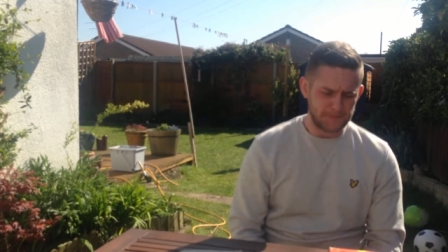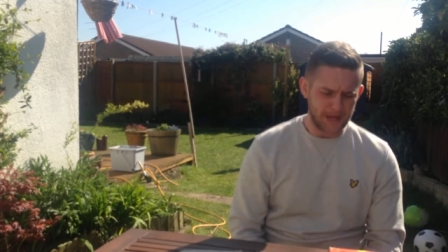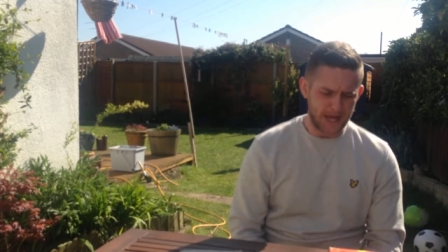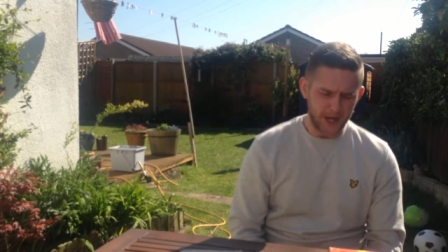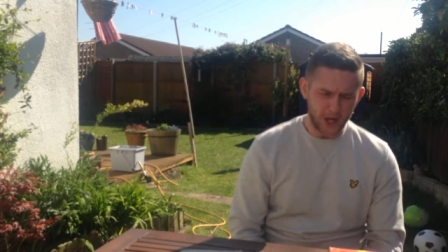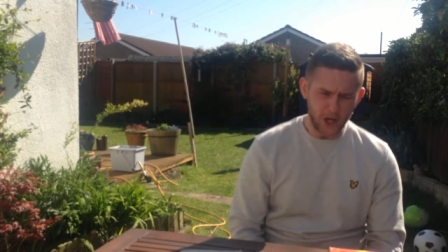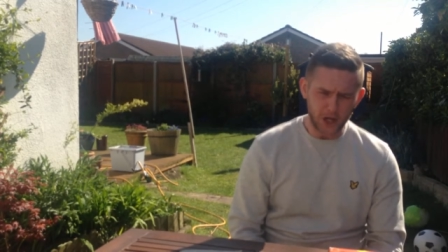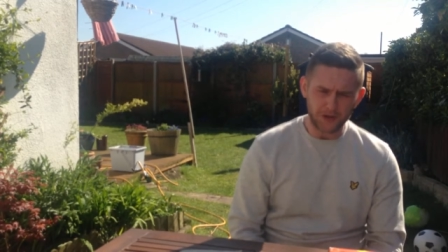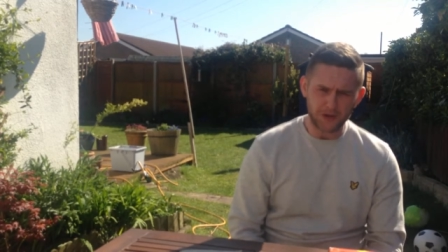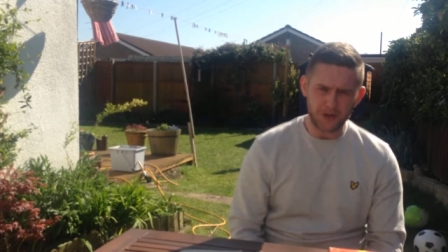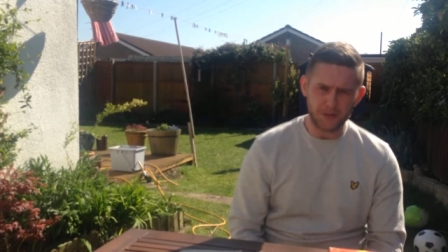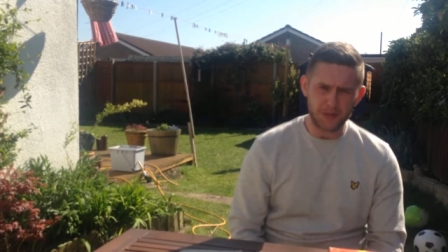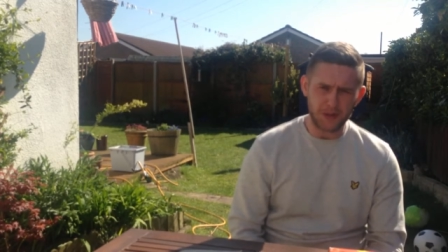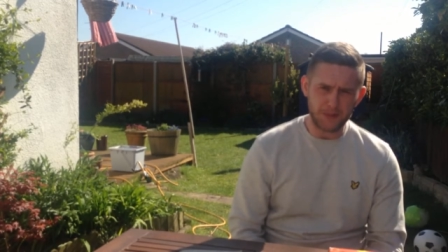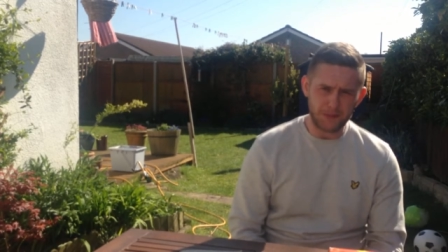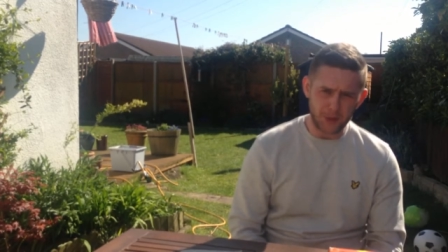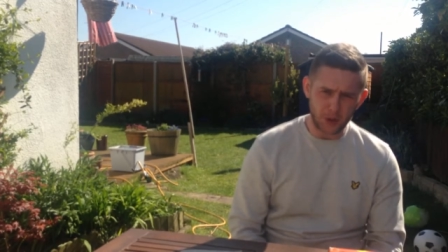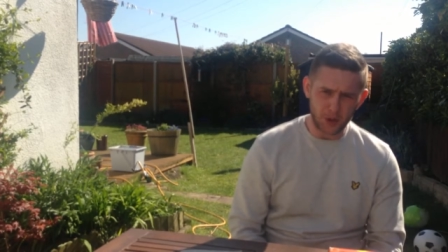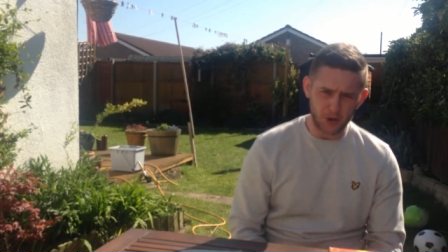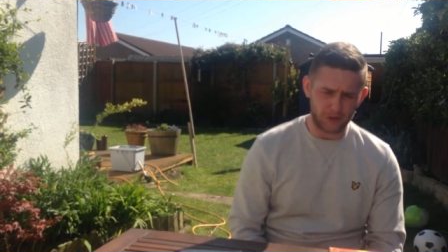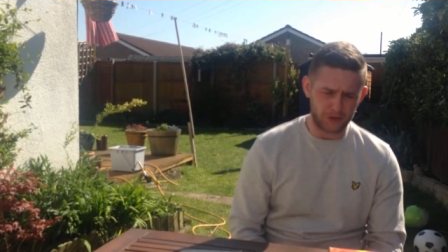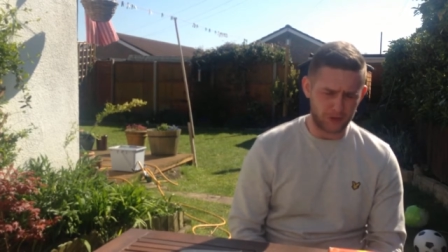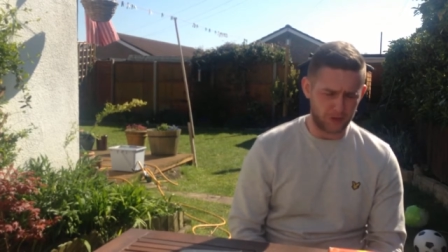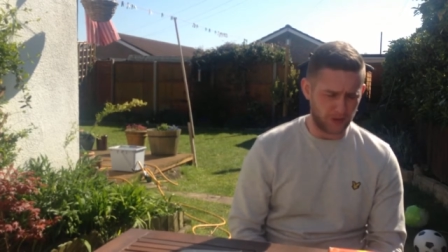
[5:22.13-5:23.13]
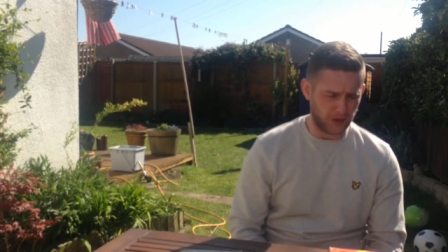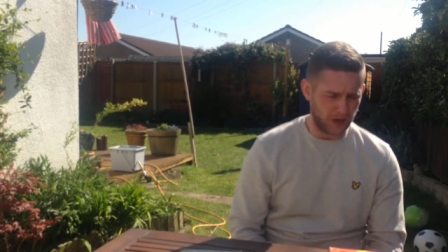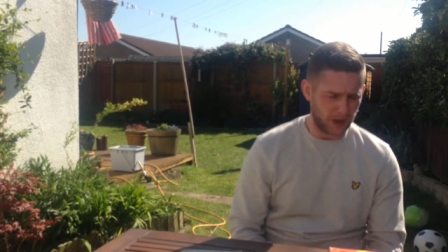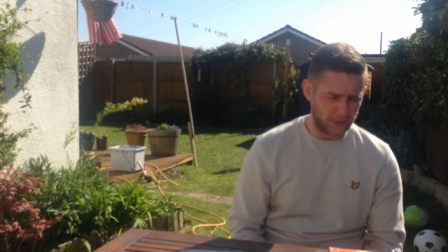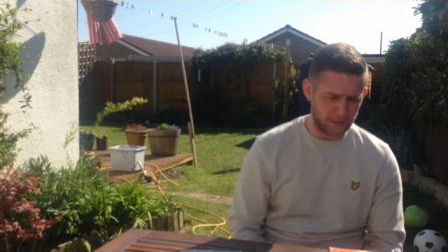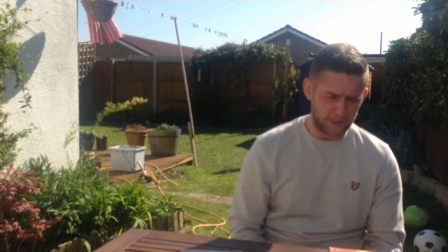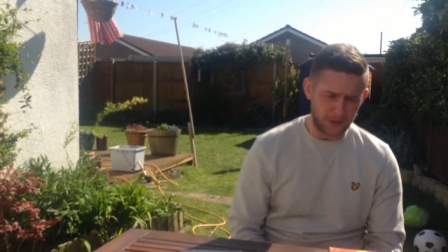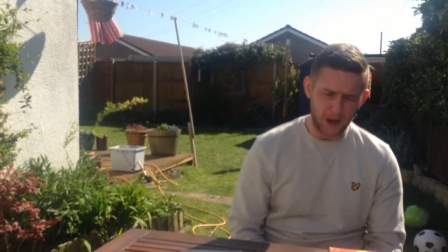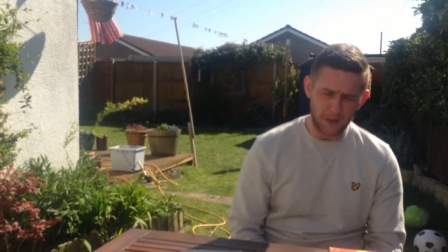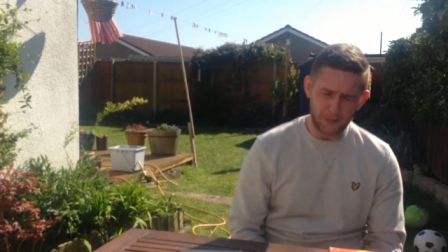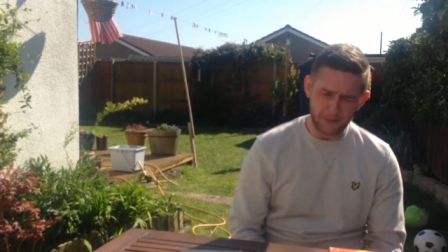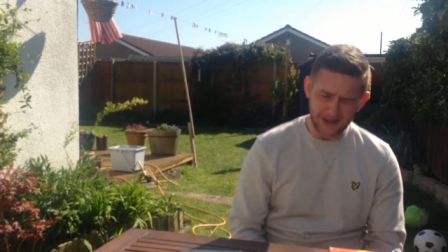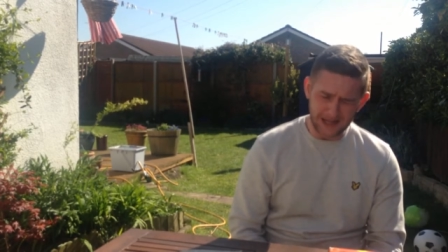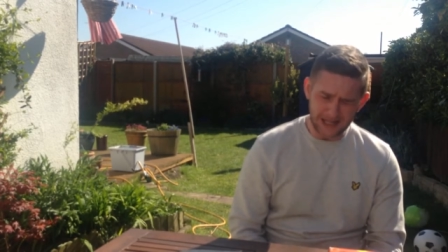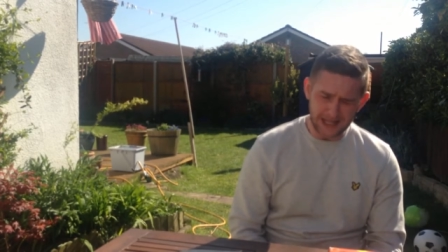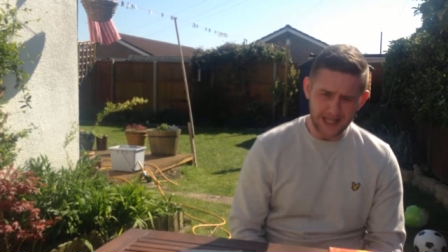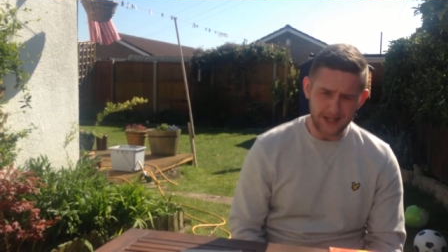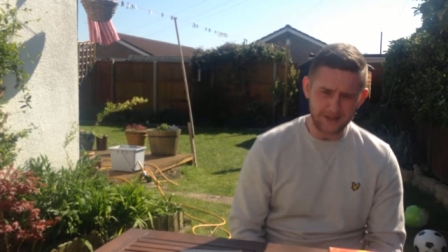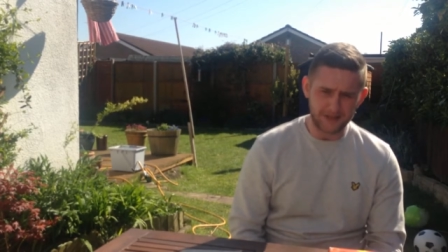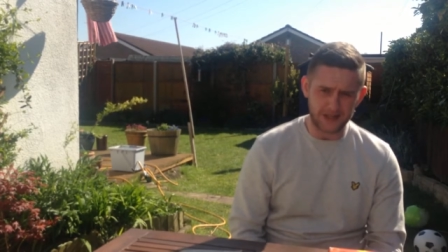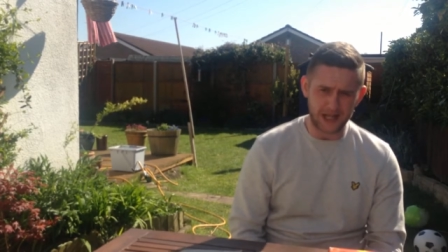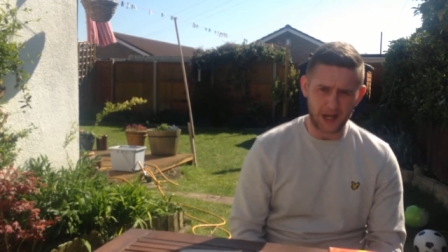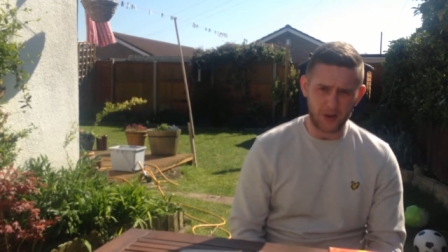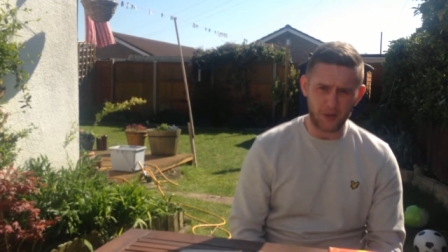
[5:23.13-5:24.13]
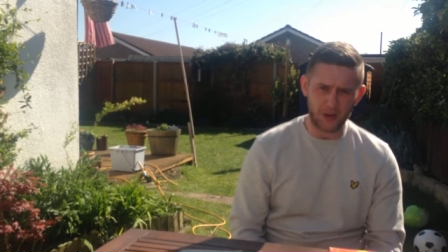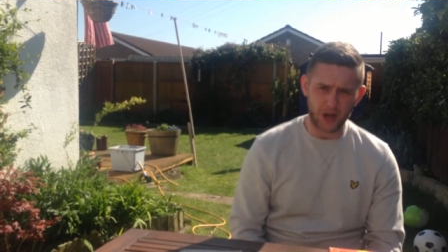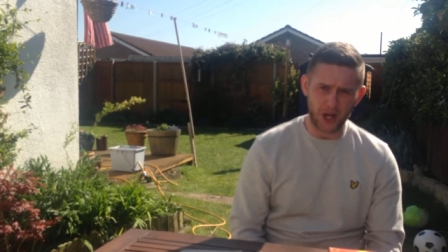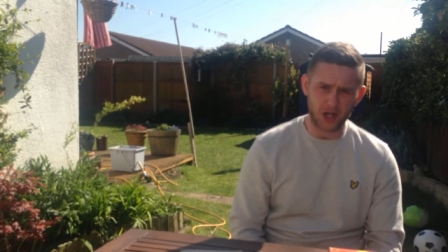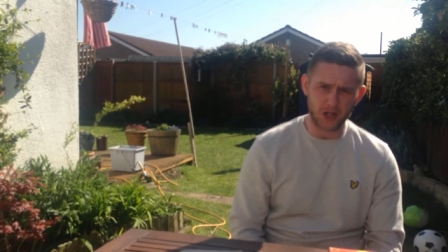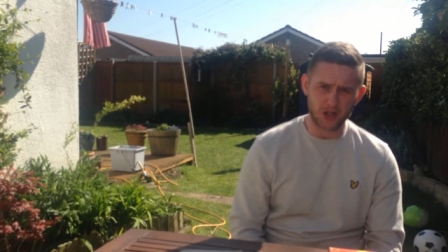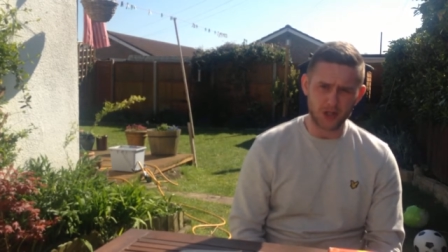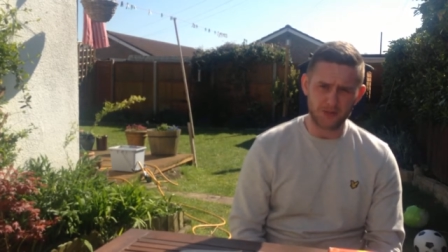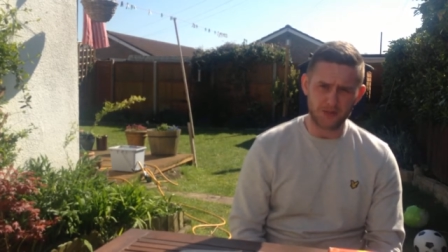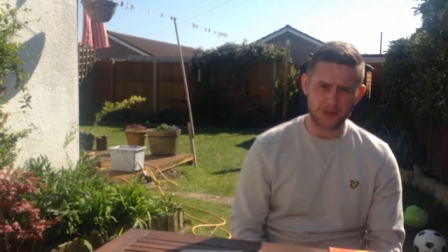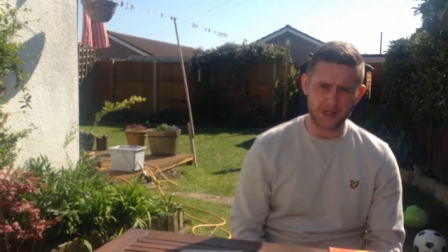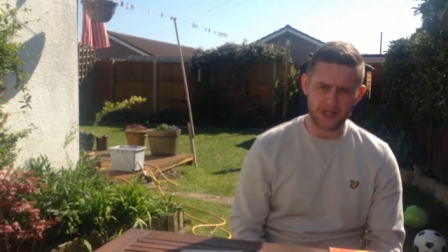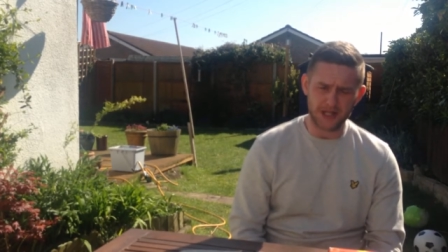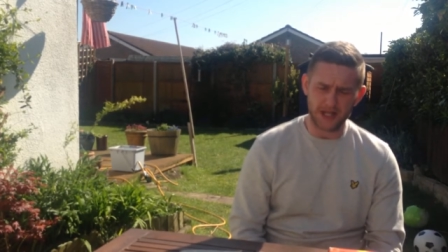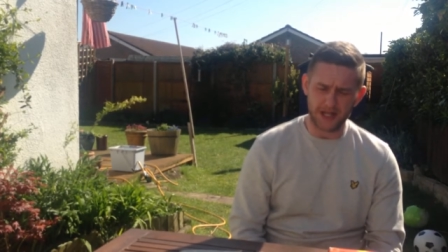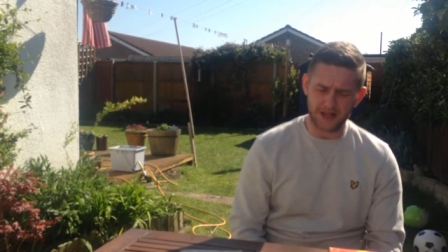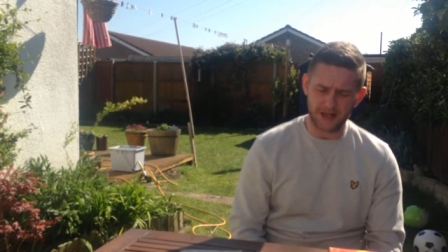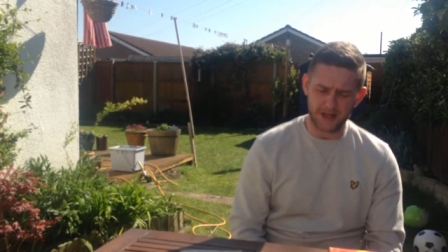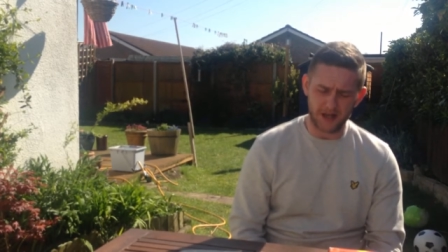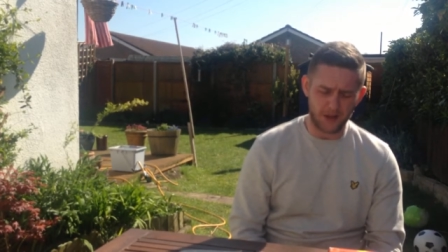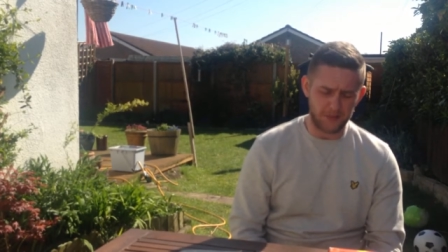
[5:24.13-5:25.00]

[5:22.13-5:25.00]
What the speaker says: And life can be beautiful, and I believe that 100%.